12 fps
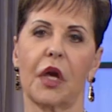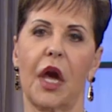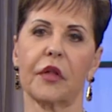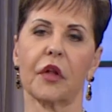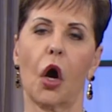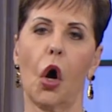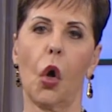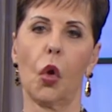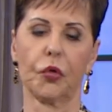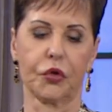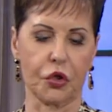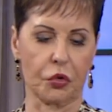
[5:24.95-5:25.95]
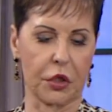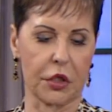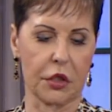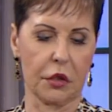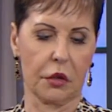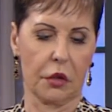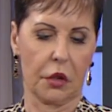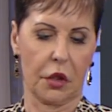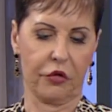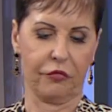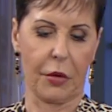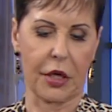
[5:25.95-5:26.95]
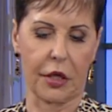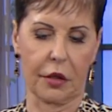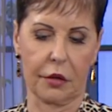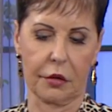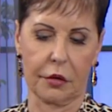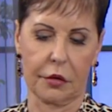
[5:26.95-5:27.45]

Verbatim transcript: and the whole duty of man.